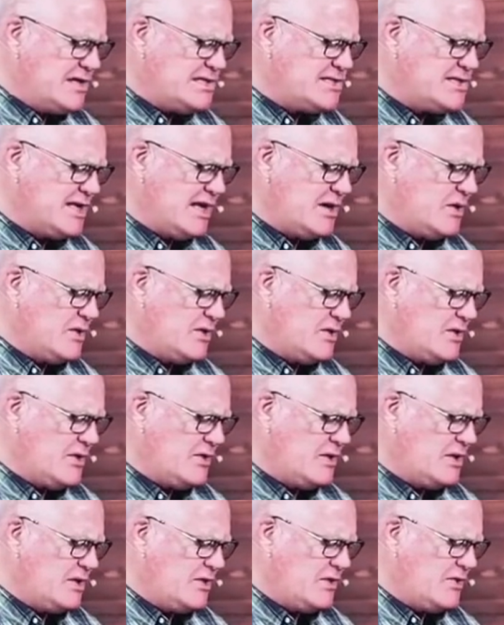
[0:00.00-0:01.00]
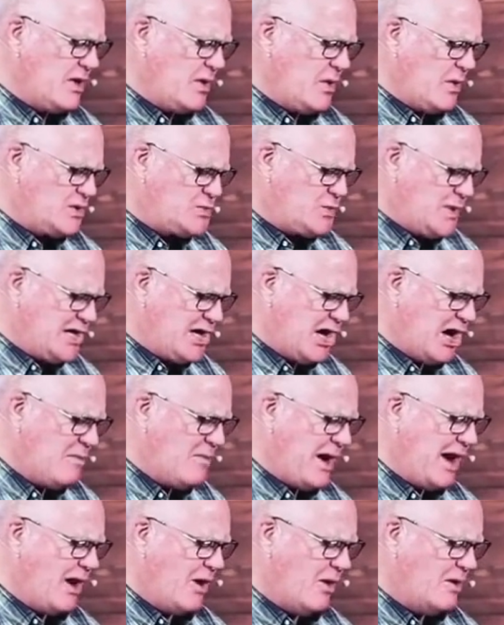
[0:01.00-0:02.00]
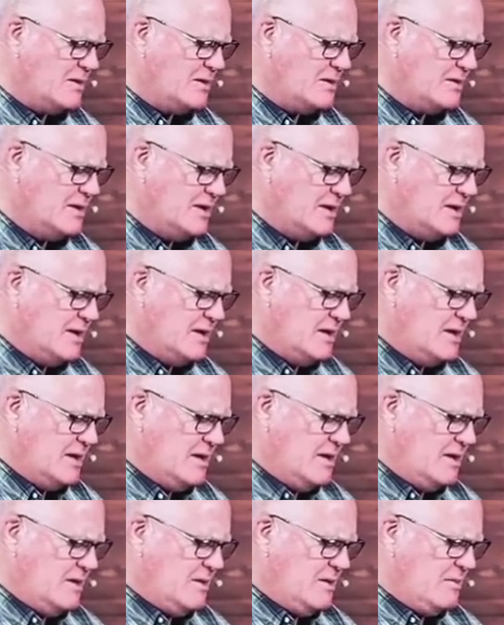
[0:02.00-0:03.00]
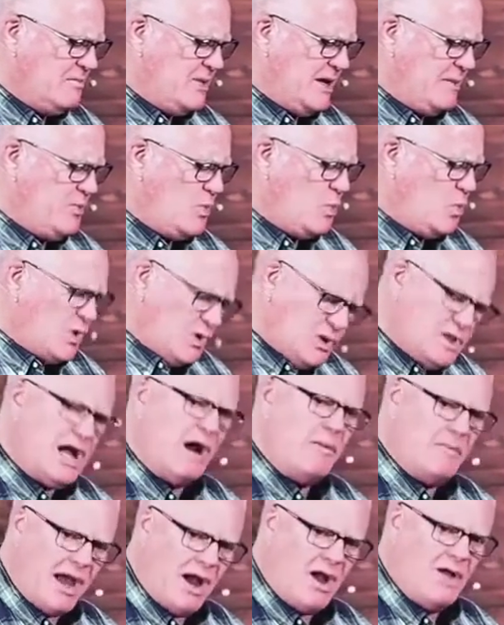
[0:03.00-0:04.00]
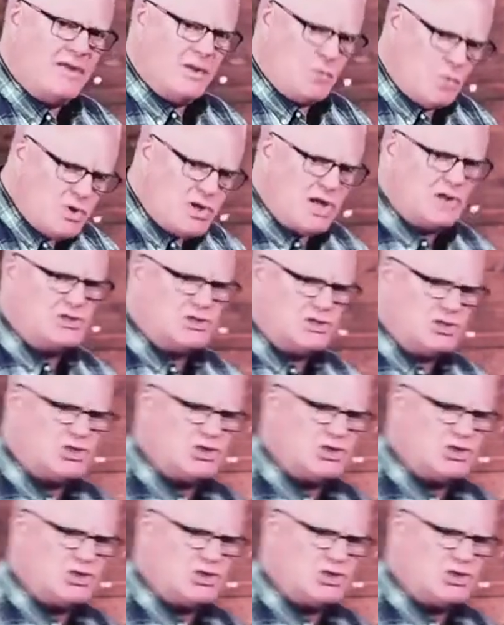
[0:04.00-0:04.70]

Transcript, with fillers: is that that as we come out, people will come out, they will go to the